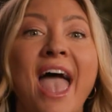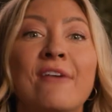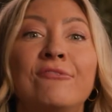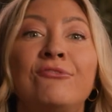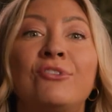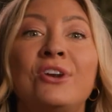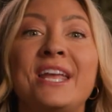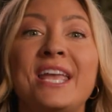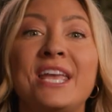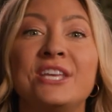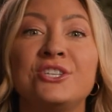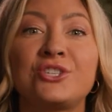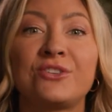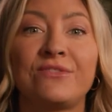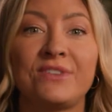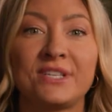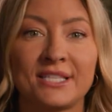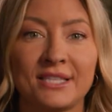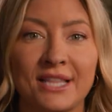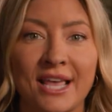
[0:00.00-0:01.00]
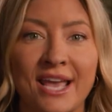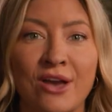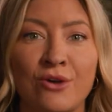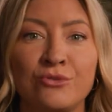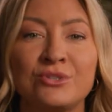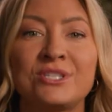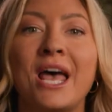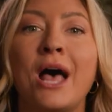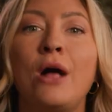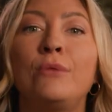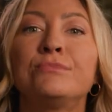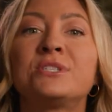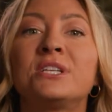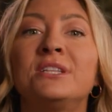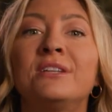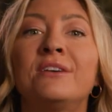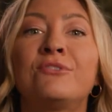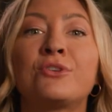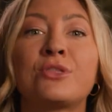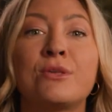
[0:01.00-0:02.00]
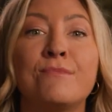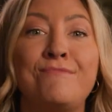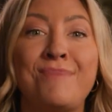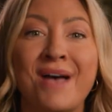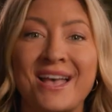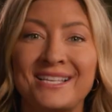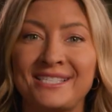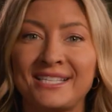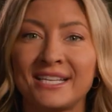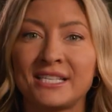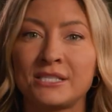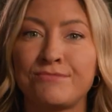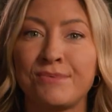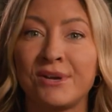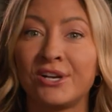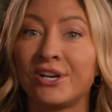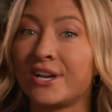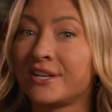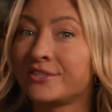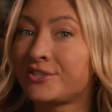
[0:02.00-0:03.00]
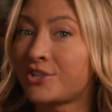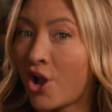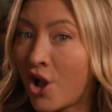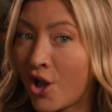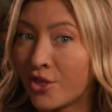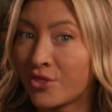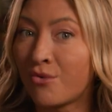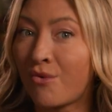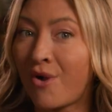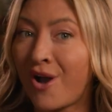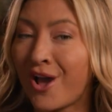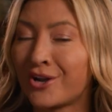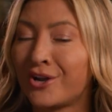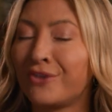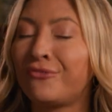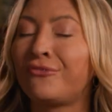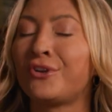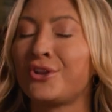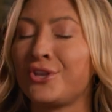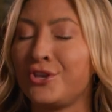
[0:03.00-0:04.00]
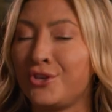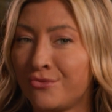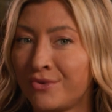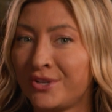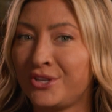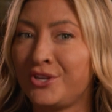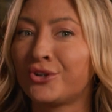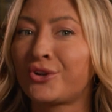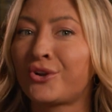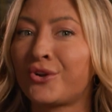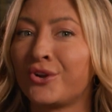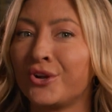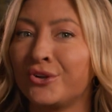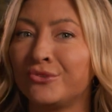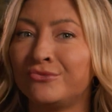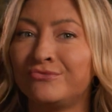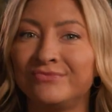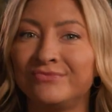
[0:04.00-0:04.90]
every inch of its layout to help deliver the best experience on the water for you and your crew.